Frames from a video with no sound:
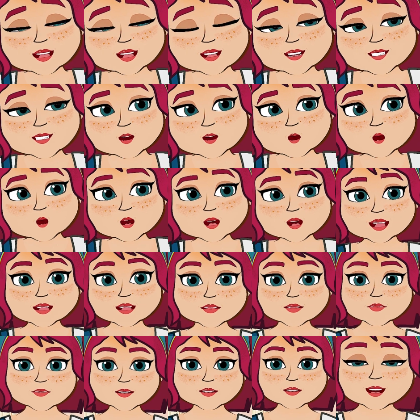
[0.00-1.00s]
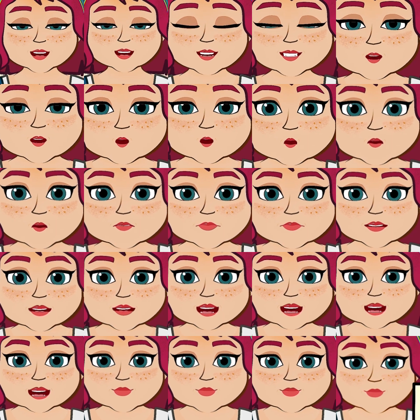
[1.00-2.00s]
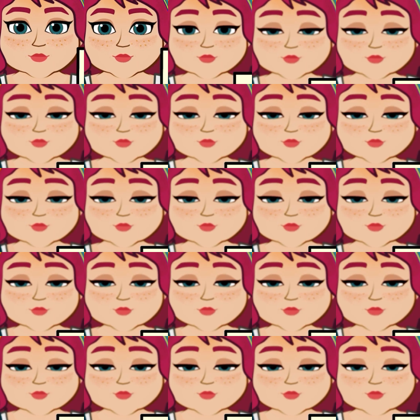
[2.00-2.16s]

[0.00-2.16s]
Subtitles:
no hobbies, except for eating, that